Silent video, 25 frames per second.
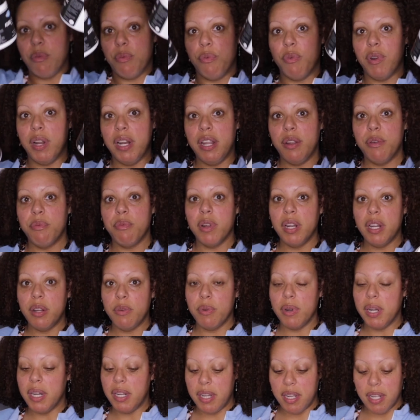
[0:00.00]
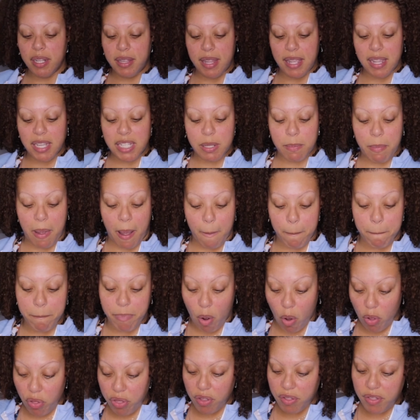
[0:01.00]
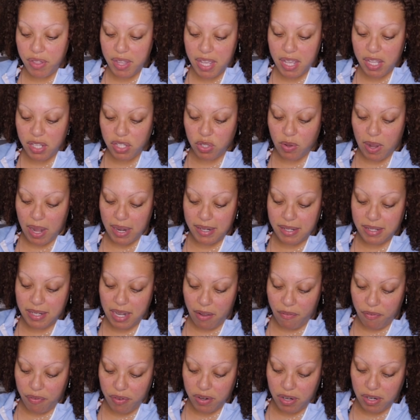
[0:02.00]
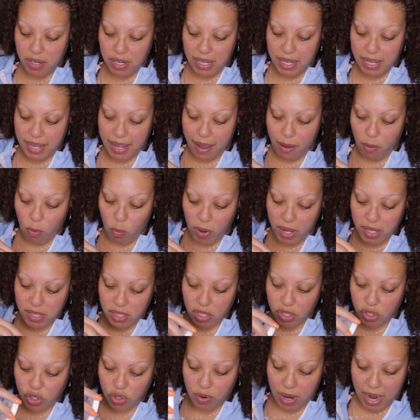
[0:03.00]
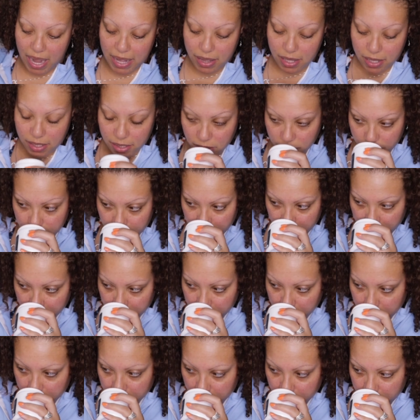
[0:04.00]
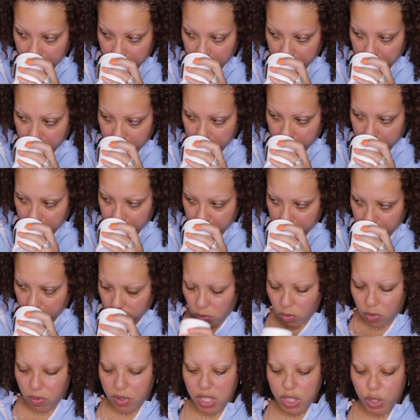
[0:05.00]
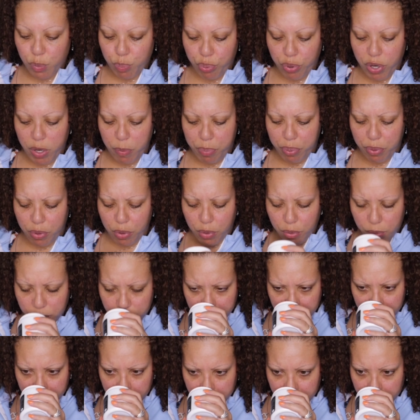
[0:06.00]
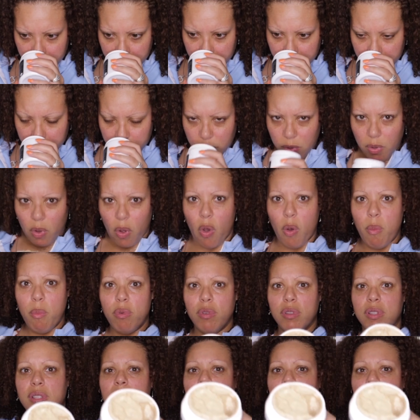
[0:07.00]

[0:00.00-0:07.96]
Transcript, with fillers: really, really, really good things about both of these. So I definitely can't wait to try this. Ooh, this pre-poo. Almost,